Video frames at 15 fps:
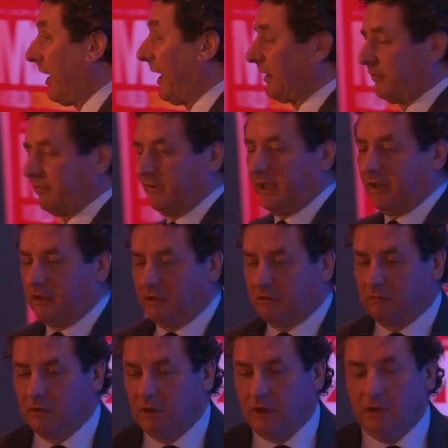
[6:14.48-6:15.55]
that
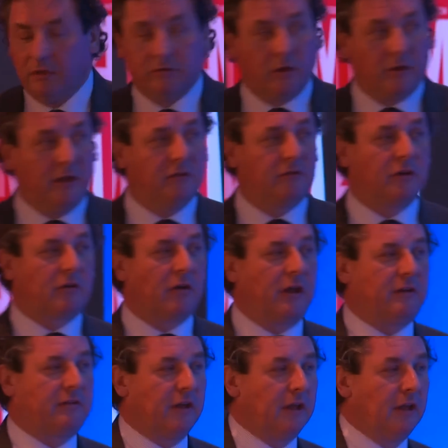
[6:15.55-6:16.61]
value. So
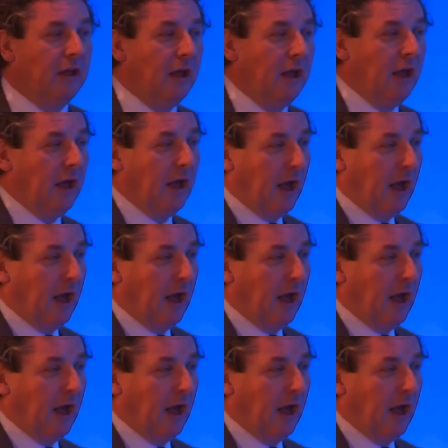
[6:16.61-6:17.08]
integrating